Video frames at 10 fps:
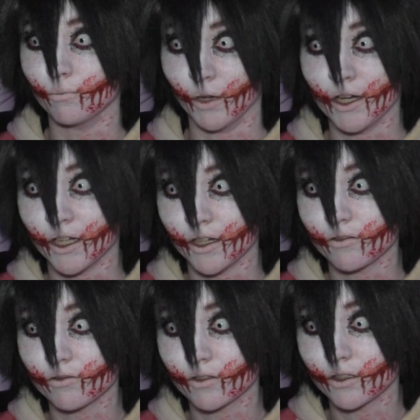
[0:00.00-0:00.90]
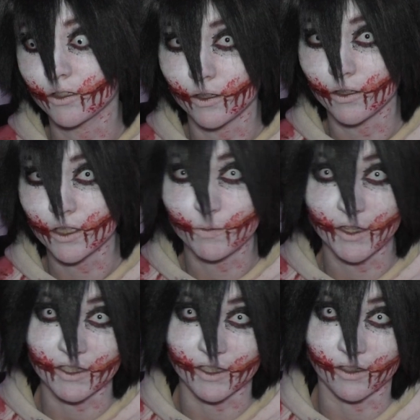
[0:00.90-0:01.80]
my knife is
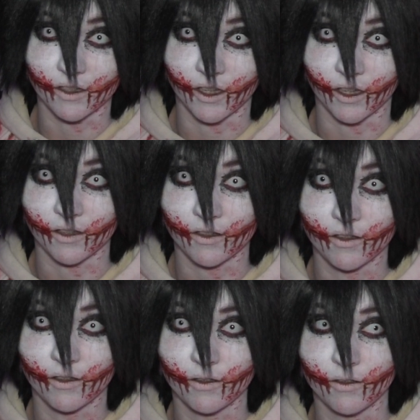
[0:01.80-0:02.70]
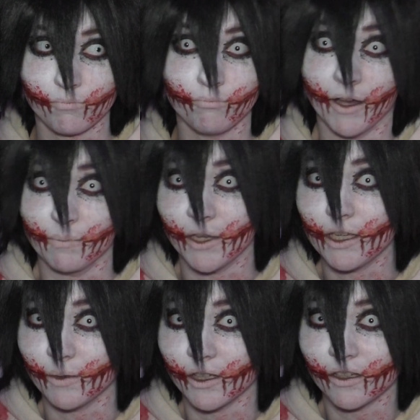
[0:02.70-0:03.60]
basically my
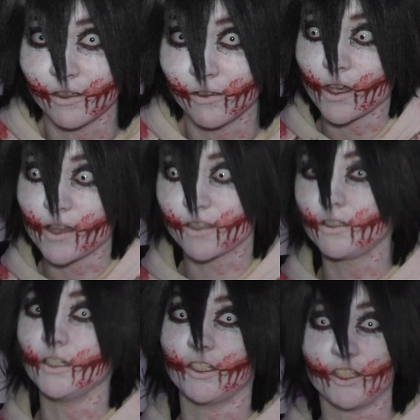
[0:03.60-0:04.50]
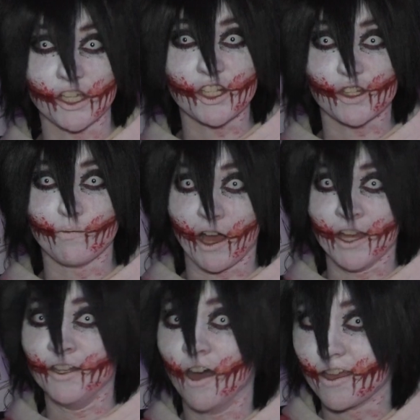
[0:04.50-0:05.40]
baby. I couldn't ditch
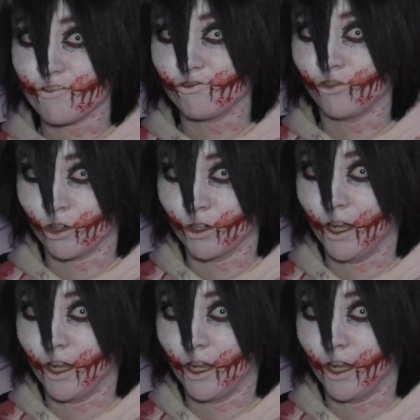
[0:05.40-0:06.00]
my knife for